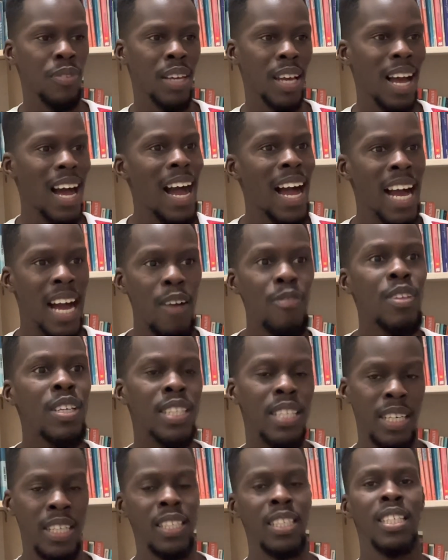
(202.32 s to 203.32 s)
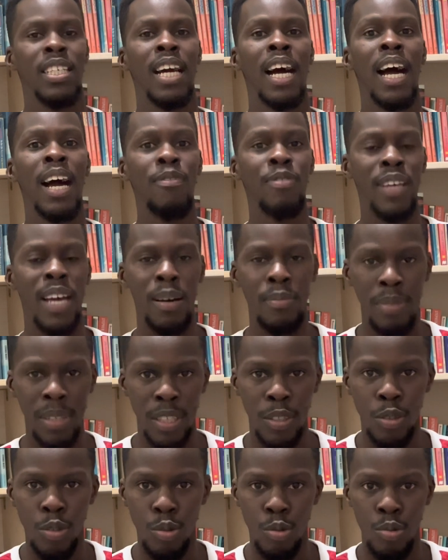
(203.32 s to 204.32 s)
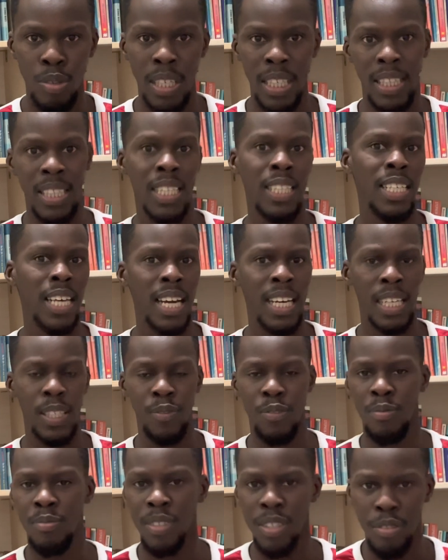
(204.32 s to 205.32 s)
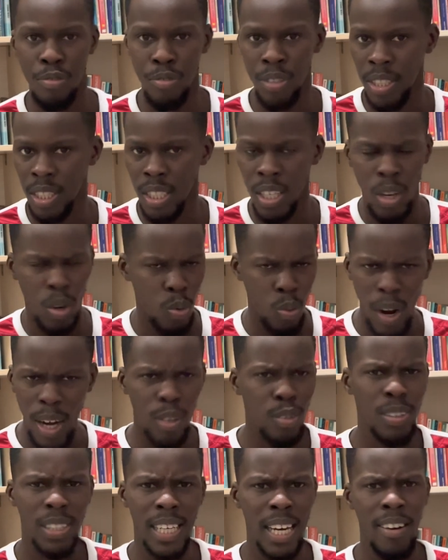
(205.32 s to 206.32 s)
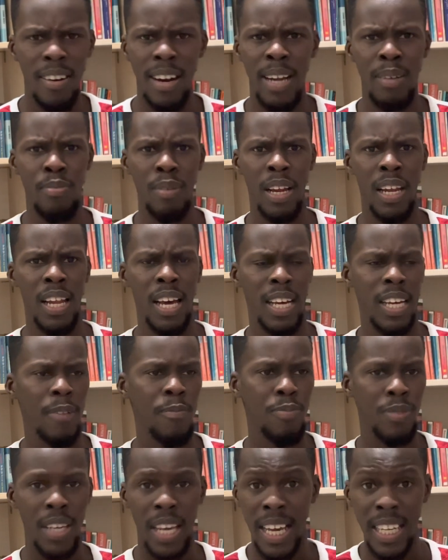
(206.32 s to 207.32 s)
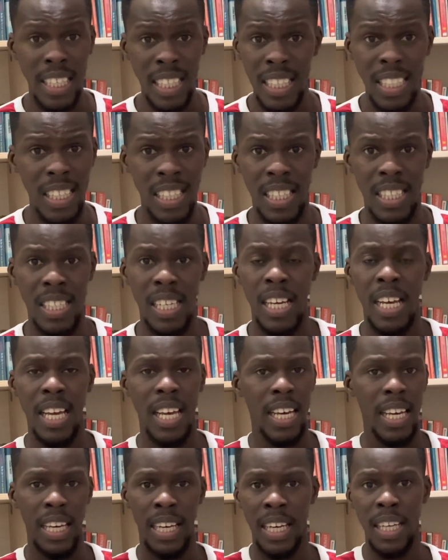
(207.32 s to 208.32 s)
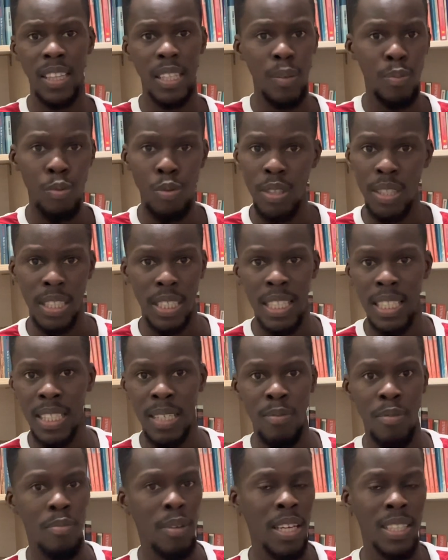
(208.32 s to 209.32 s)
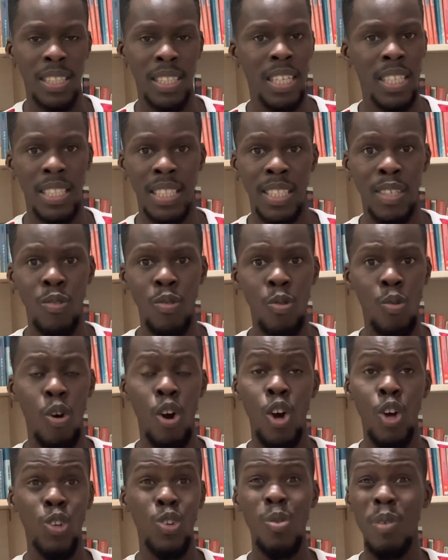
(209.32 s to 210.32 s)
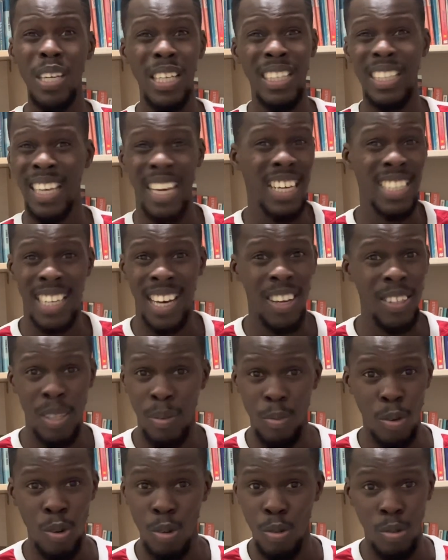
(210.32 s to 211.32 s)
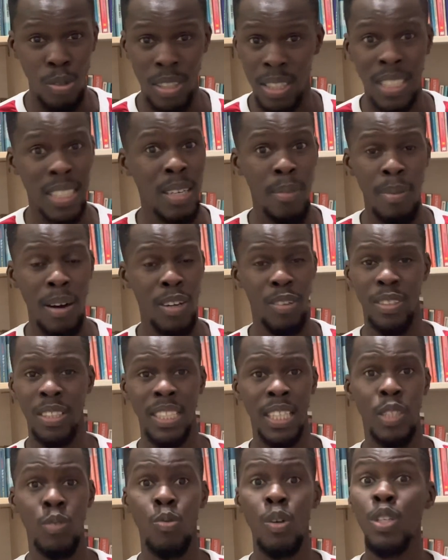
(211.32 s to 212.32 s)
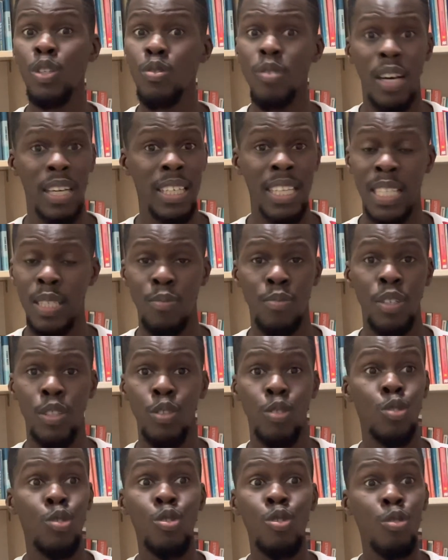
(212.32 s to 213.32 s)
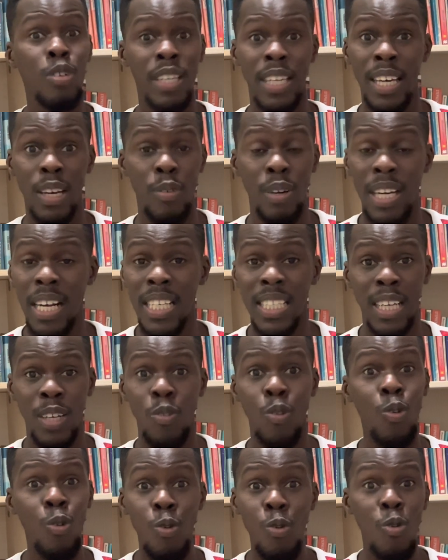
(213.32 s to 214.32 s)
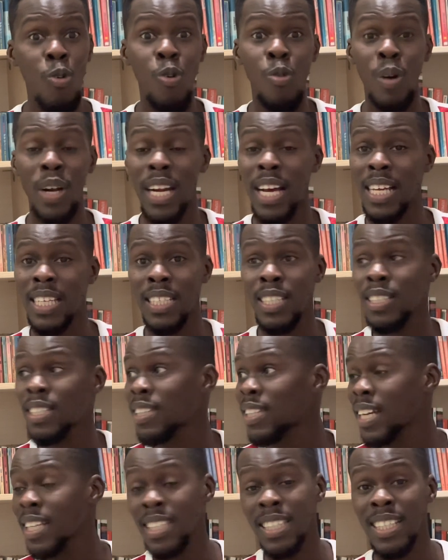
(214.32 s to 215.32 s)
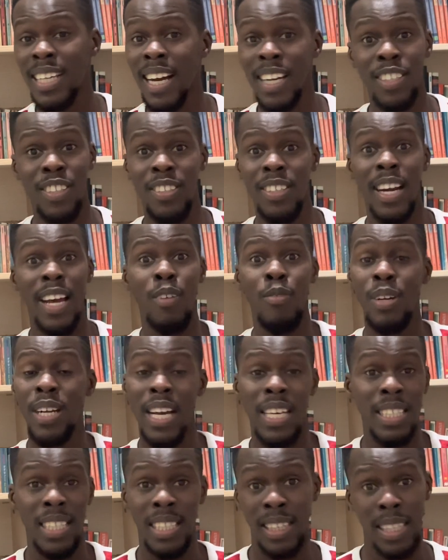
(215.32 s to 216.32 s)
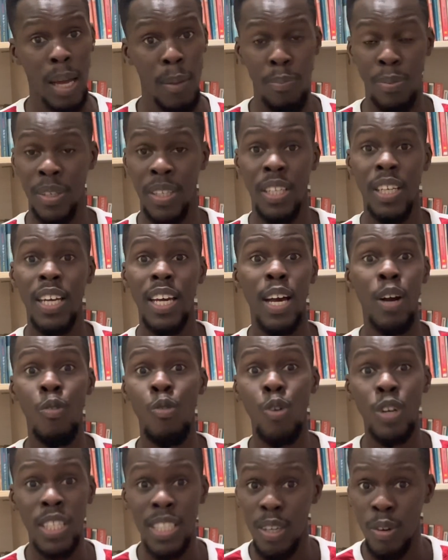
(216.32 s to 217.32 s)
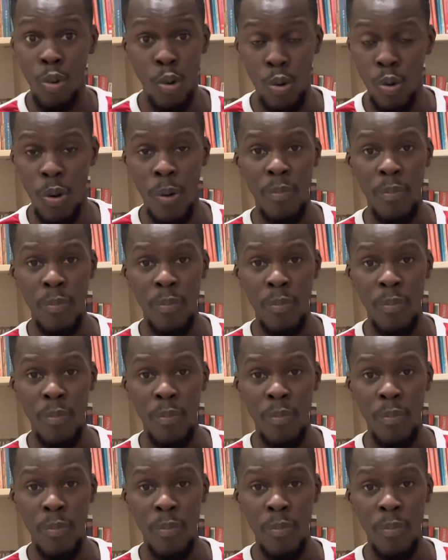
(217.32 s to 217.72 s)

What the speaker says: I have the technique. I have the ability to hit the target from this range. Why don't I ride my luck? And he did it. He hit the post. He hit Emi Martinez. It's a goal. Nobody cares how the ball goes into the back of the net. When you are desperate, you don't care whether it's an own goal, whether it's a 30-yard strike, whether it's a tap-in. A goal is a goal.